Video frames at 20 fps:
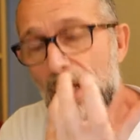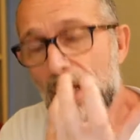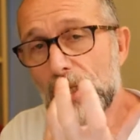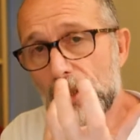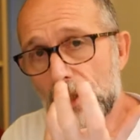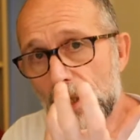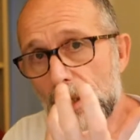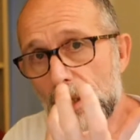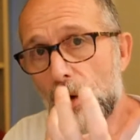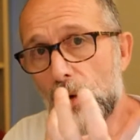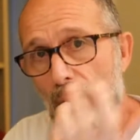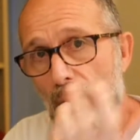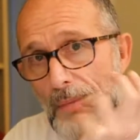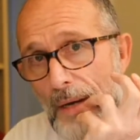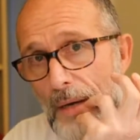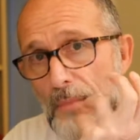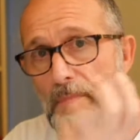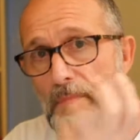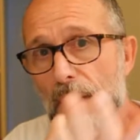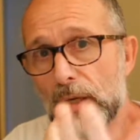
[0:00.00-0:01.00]
actually all
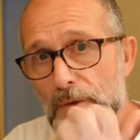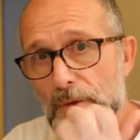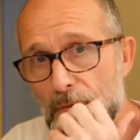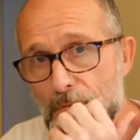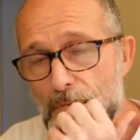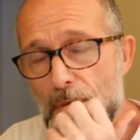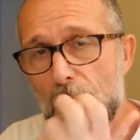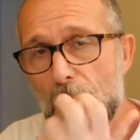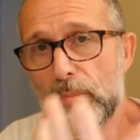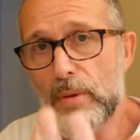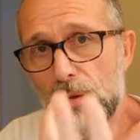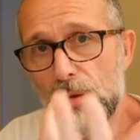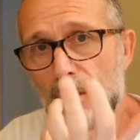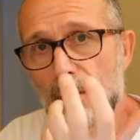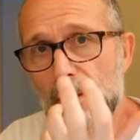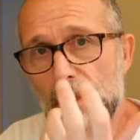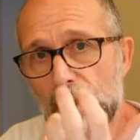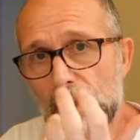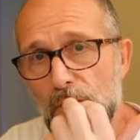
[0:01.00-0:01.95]
about building rapport.